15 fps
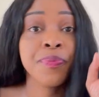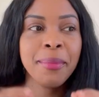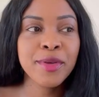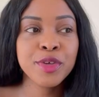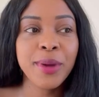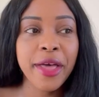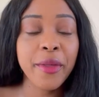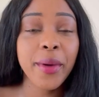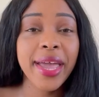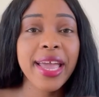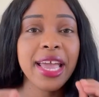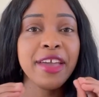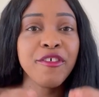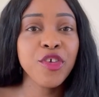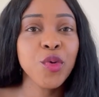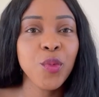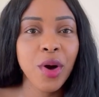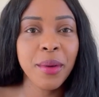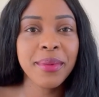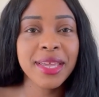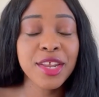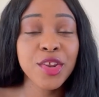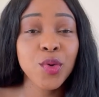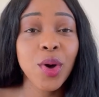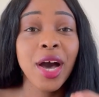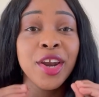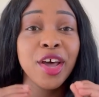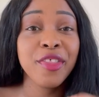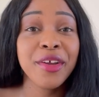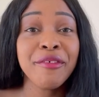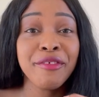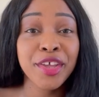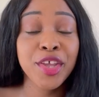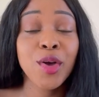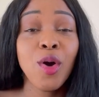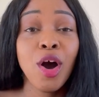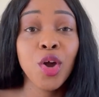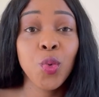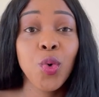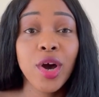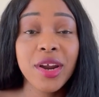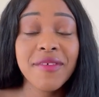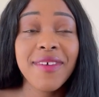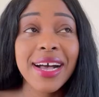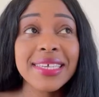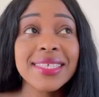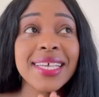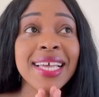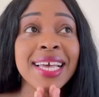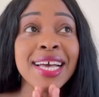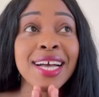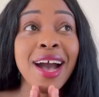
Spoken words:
Which, by the way, if you want me to do another video on water fasting,